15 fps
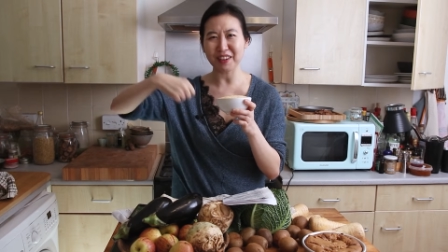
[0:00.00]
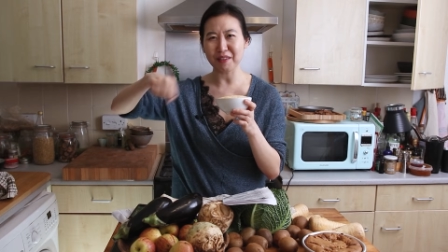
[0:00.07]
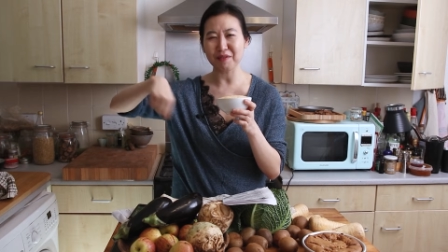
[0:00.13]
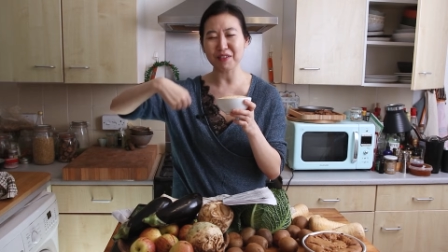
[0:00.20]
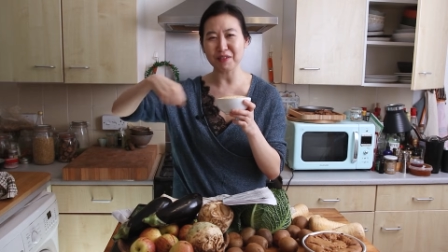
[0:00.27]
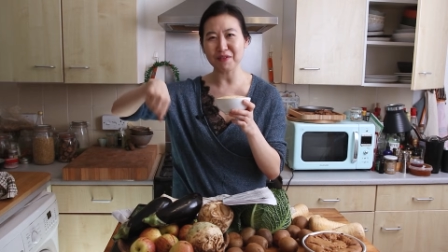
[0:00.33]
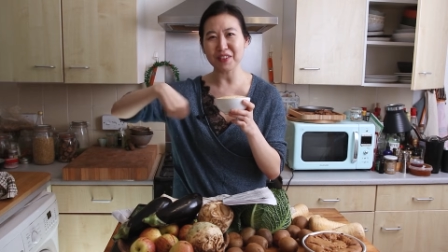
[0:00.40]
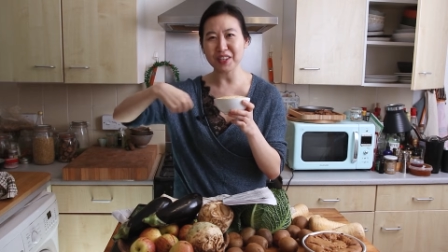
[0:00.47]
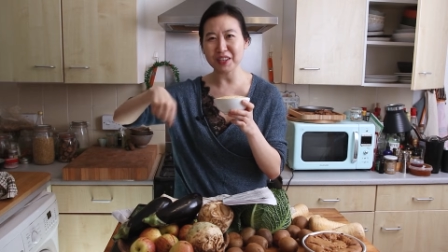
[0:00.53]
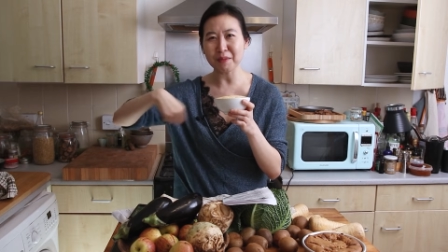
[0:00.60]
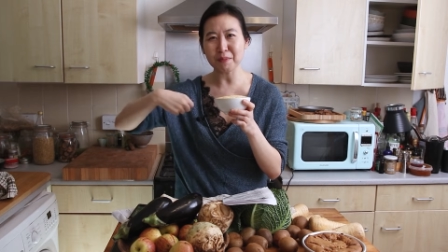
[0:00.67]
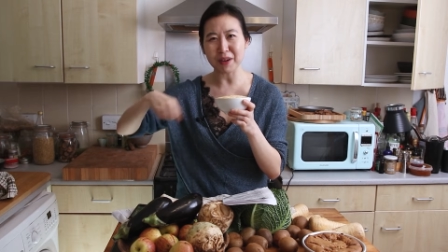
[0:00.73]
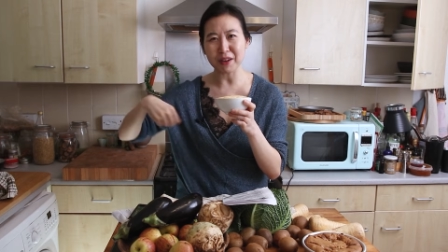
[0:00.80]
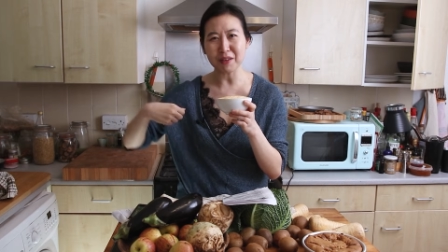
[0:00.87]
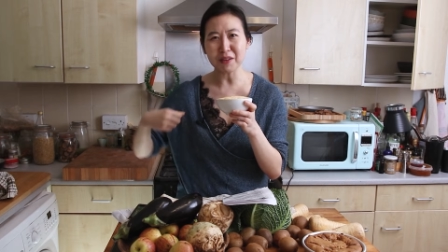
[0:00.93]
of the
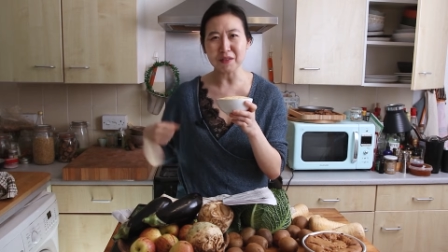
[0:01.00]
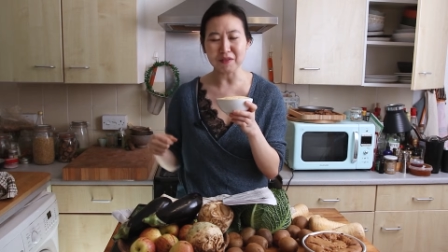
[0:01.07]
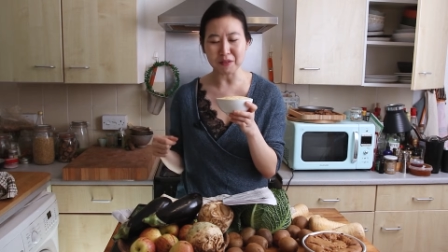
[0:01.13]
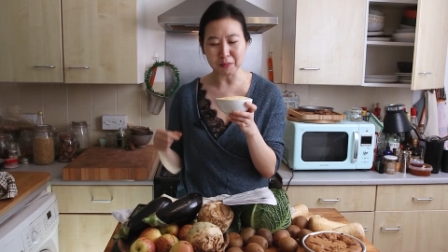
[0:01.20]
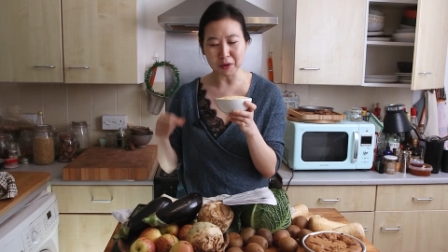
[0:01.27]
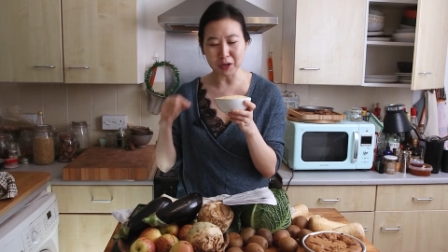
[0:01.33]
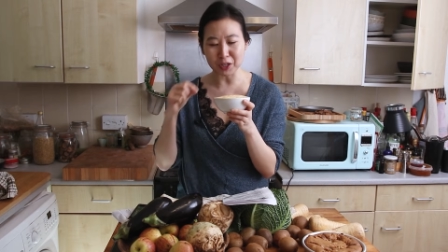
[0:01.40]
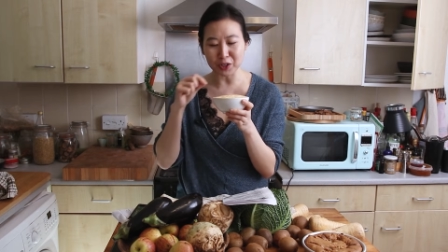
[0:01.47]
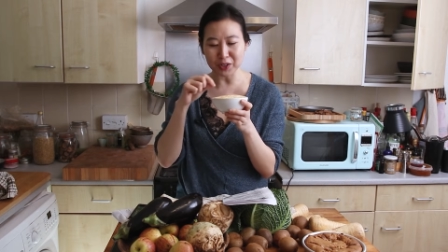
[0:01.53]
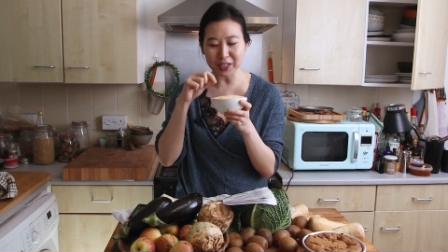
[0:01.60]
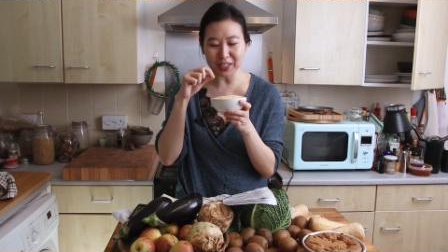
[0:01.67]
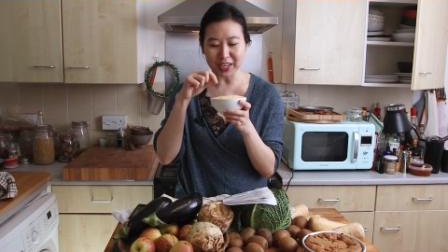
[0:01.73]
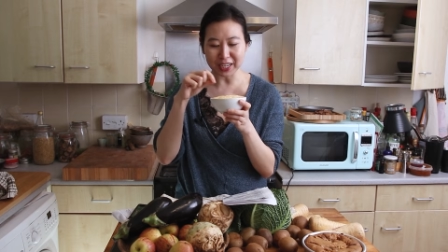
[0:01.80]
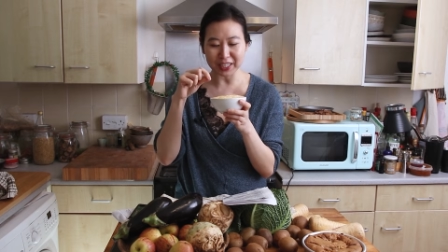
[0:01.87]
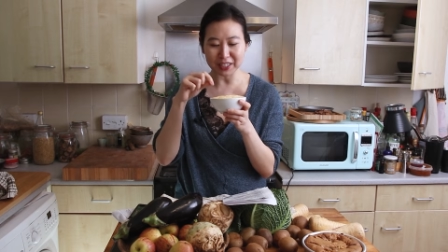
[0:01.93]
vegan butter, of the
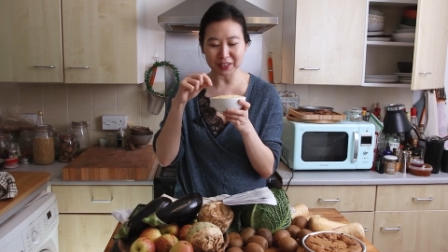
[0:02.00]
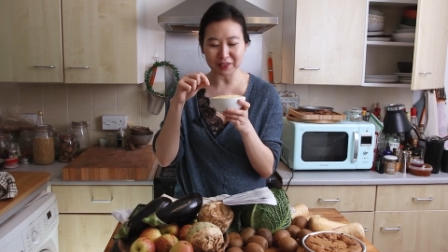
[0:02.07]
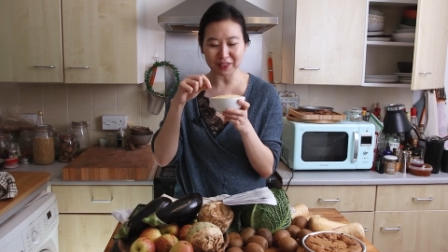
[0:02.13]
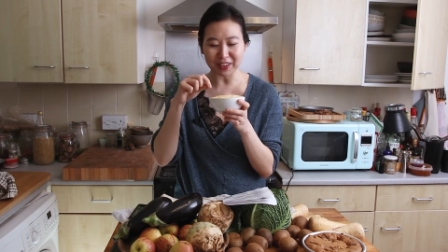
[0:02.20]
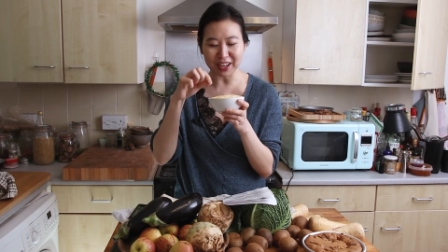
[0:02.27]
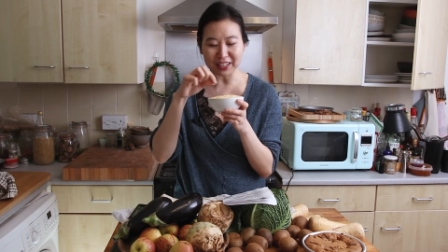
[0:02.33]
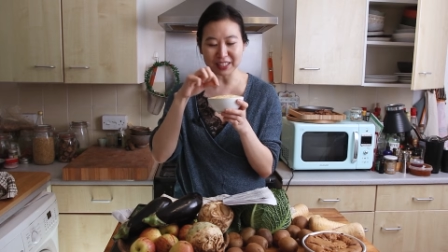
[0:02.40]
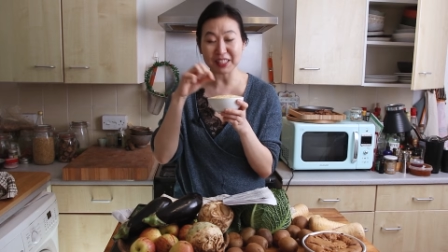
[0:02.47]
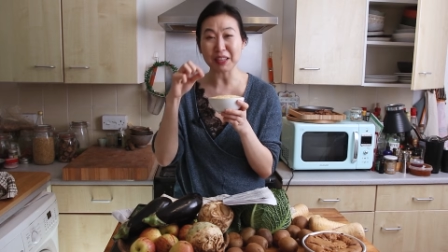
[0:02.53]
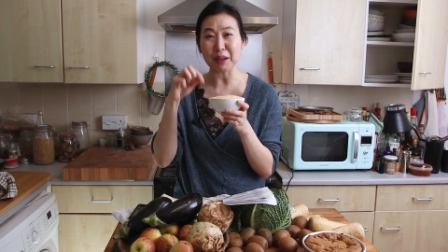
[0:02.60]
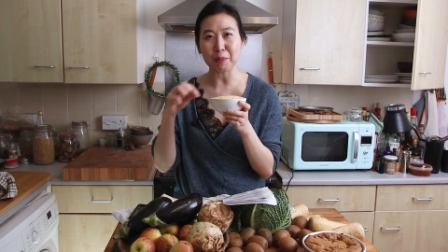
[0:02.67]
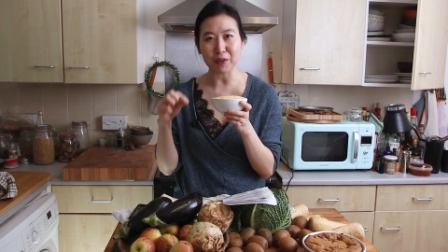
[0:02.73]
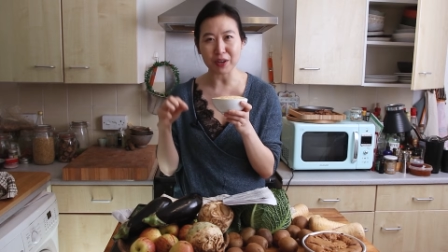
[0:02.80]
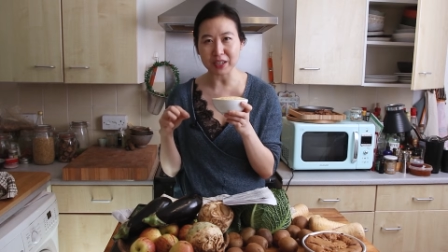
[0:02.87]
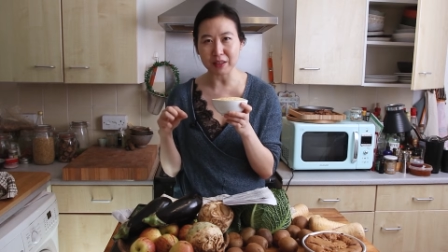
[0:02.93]
margarine, kind of uh,
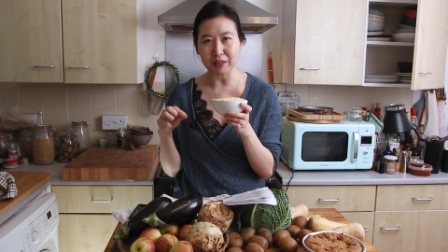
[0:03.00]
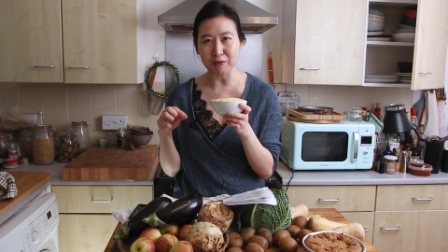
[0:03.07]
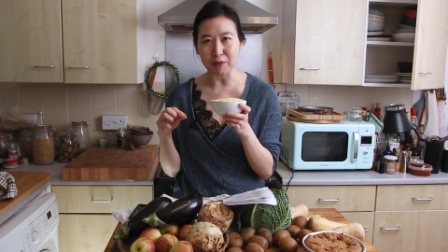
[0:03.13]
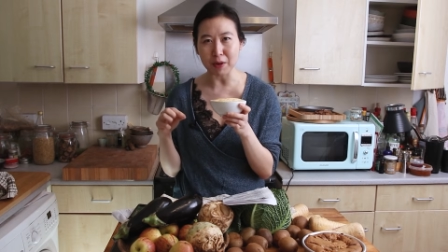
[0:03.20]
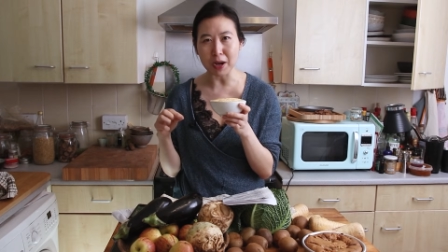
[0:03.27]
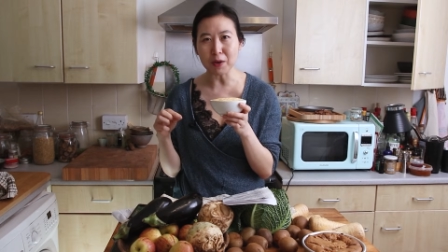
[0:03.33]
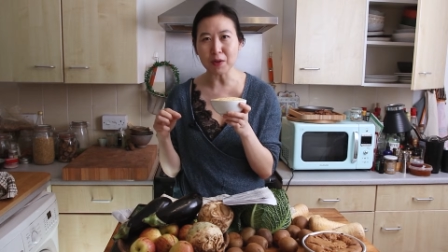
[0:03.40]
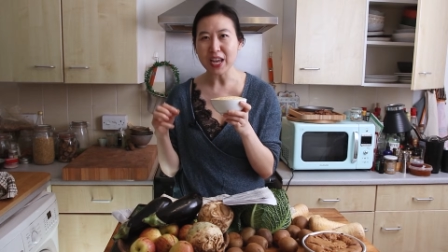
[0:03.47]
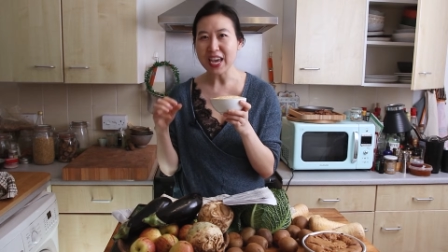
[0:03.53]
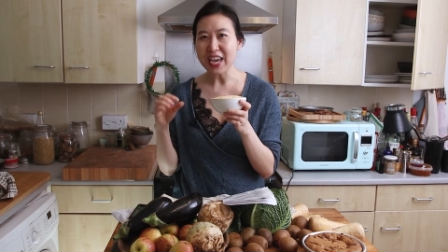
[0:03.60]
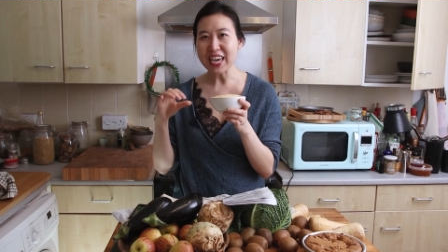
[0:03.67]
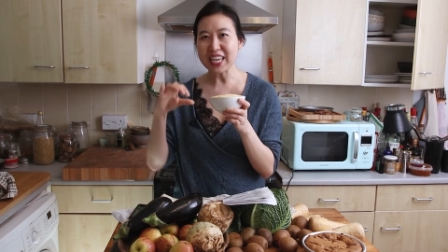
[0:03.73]
separated throughout.